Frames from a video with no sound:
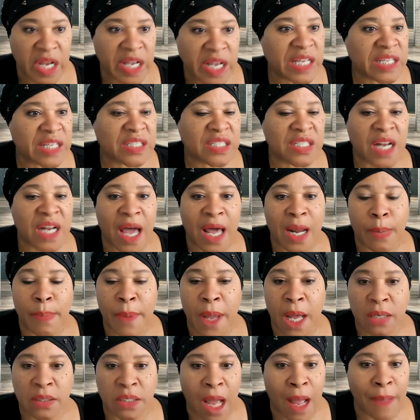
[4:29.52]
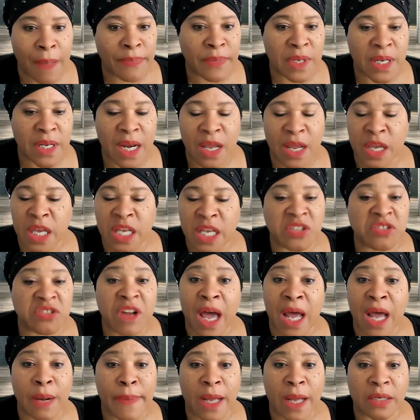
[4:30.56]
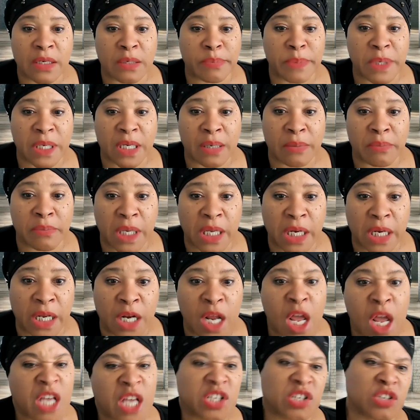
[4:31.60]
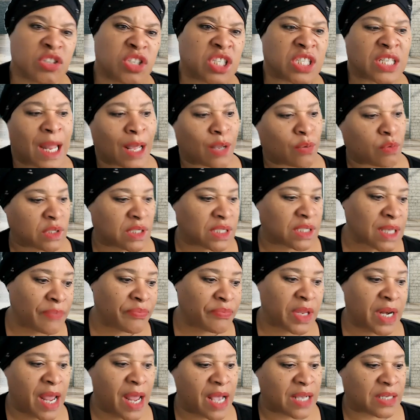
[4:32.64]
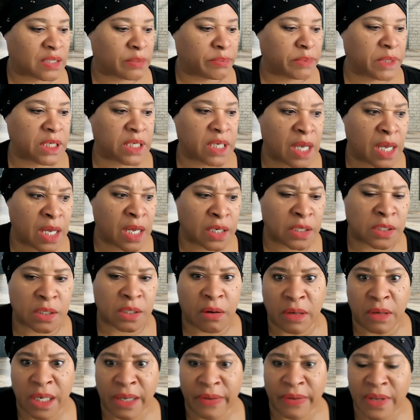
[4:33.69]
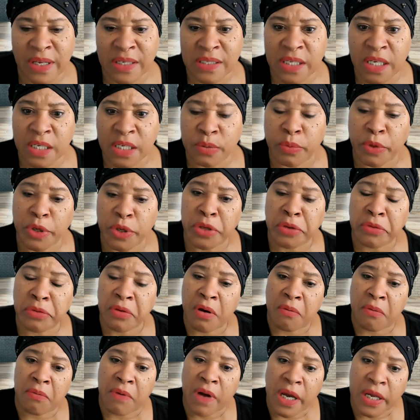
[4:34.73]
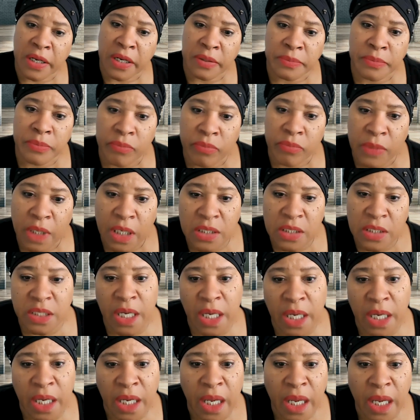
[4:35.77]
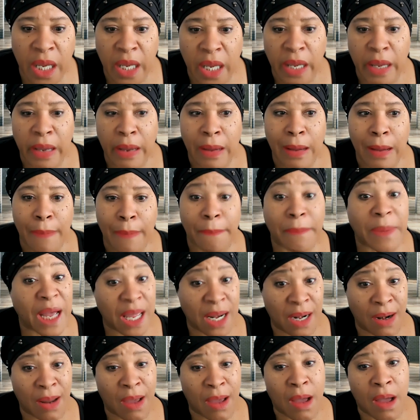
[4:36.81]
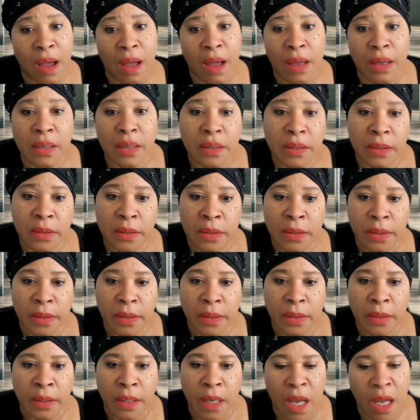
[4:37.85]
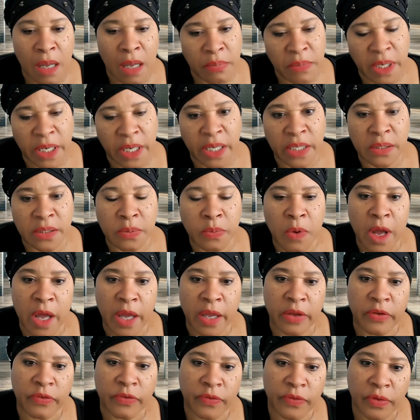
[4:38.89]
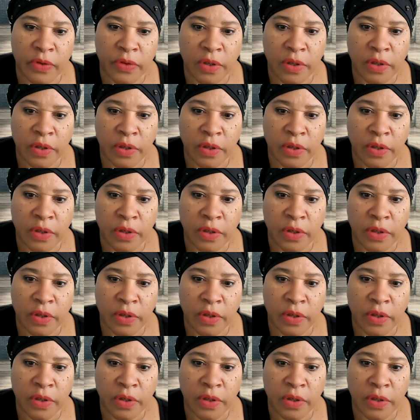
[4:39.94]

He is not about, he's not about to be committed." So she's like, "Well, something has to be done." So Olivia says, "Well, you know what? See, by law, I'm Ned's wife.